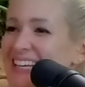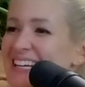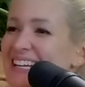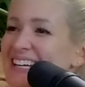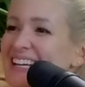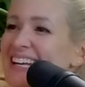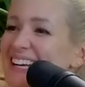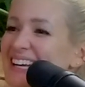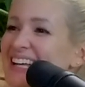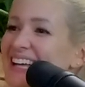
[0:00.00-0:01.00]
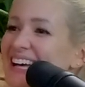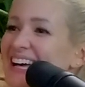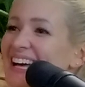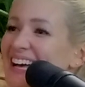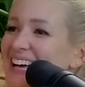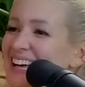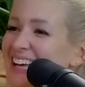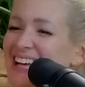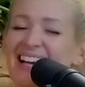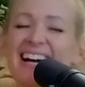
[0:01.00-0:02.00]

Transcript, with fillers: what is that word?